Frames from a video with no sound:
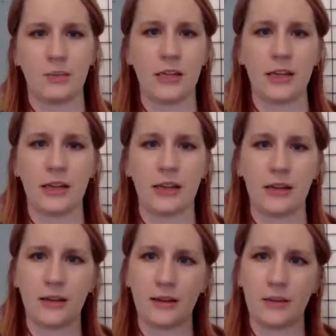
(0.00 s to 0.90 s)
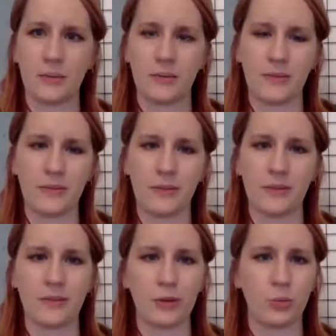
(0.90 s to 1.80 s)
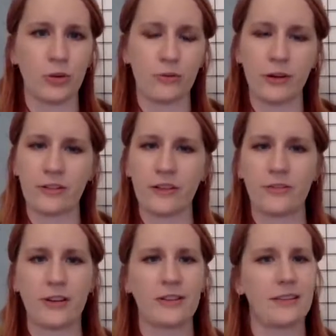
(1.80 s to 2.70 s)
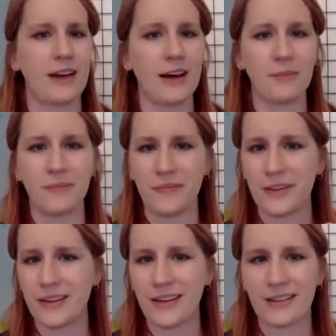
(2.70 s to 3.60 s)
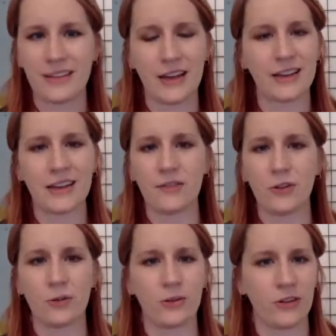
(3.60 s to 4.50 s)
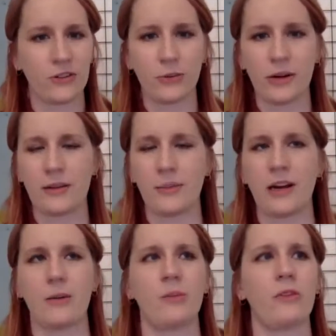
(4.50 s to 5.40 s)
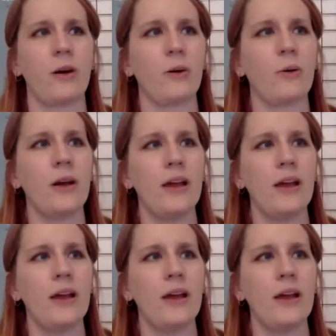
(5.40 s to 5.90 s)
meeting. Like, you put the wrong stuff in at the top, it's not going to give you the results you want at the bottom. So